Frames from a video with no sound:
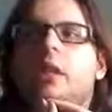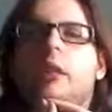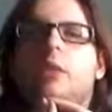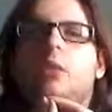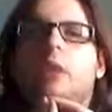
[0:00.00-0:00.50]

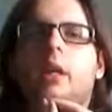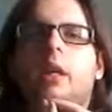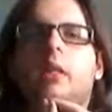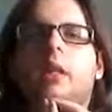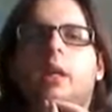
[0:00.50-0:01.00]
having to
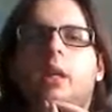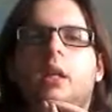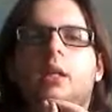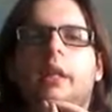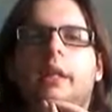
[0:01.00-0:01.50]
wear
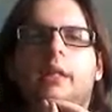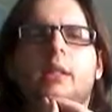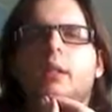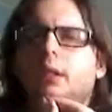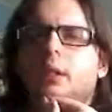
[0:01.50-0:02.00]

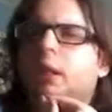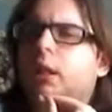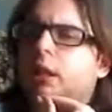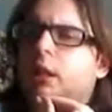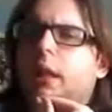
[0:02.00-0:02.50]
contacts, and
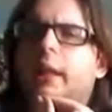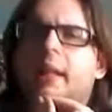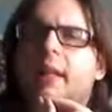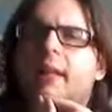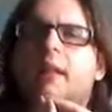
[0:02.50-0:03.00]
I
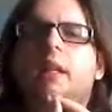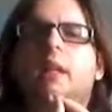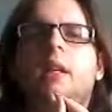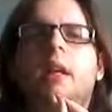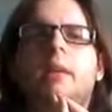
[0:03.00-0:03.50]
think
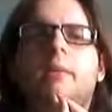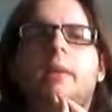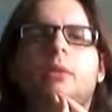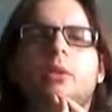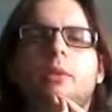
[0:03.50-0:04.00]
the other
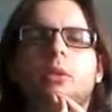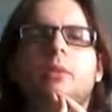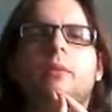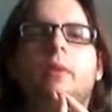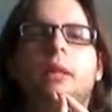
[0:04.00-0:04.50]
members of his
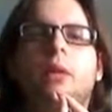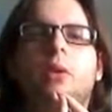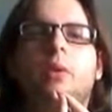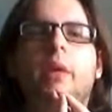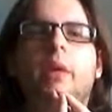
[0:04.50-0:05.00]
group find
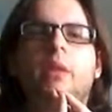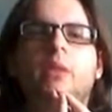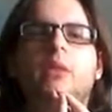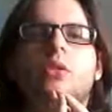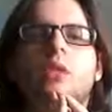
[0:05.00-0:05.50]
out who he
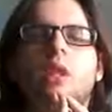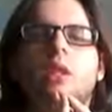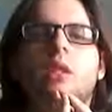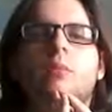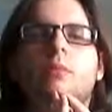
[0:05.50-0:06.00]
is
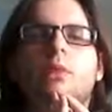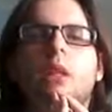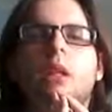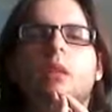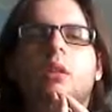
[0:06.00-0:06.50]
at some
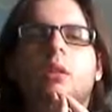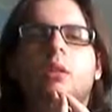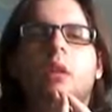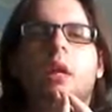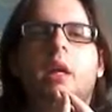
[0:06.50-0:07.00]
point,
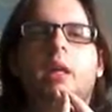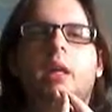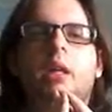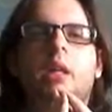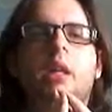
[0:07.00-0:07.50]

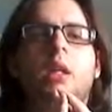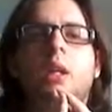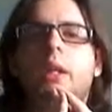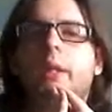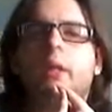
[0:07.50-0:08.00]
and
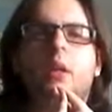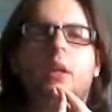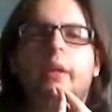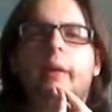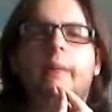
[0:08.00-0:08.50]

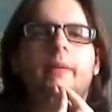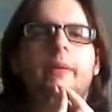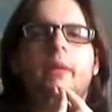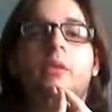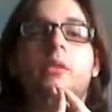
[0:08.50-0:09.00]
all that.
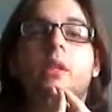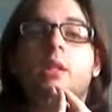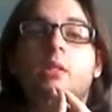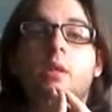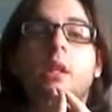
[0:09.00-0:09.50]
But
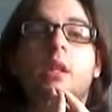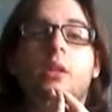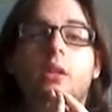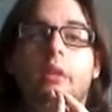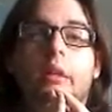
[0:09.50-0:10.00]
it's really
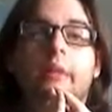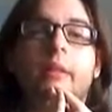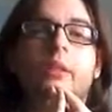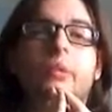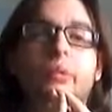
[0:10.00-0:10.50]
good stuff.
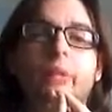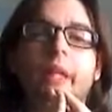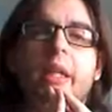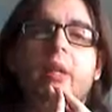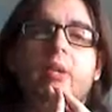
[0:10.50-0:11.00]
It's
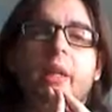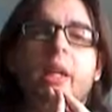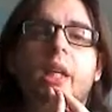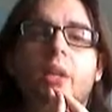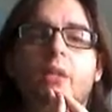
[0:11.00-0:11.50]

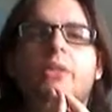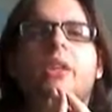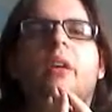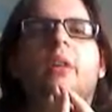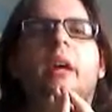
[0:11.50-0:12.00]
really good
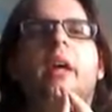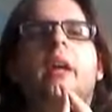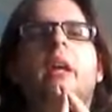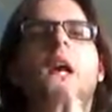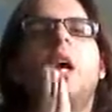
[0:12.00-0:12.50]
stuff.
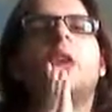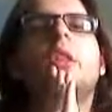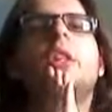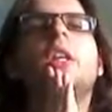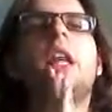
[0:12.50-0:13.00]
And
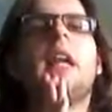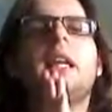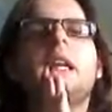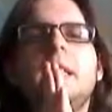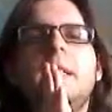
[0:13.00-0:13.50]
the
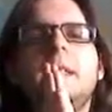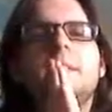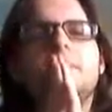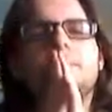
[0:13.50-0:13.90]
ending,